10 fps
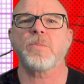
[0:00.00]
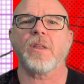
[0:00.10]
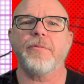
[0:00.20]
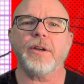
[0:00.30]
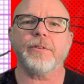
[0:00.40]

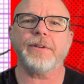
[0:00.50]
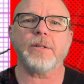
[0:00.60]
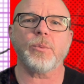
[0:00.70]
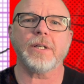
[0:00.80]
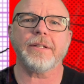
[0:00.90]
Have you ever
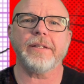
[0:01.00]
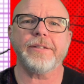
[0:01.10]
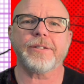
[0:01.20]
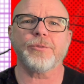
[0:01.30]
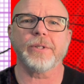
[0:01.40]
found one of
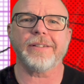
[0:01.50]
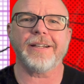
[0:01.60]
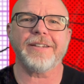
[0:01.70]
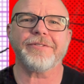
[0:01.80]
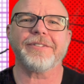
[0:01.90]
these in real
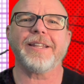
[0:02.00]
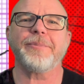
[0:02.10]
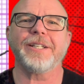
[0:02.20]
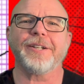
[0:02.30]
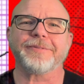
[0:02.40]
life? Let
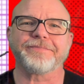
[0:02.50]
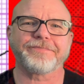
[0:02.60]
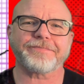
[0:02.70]
me know.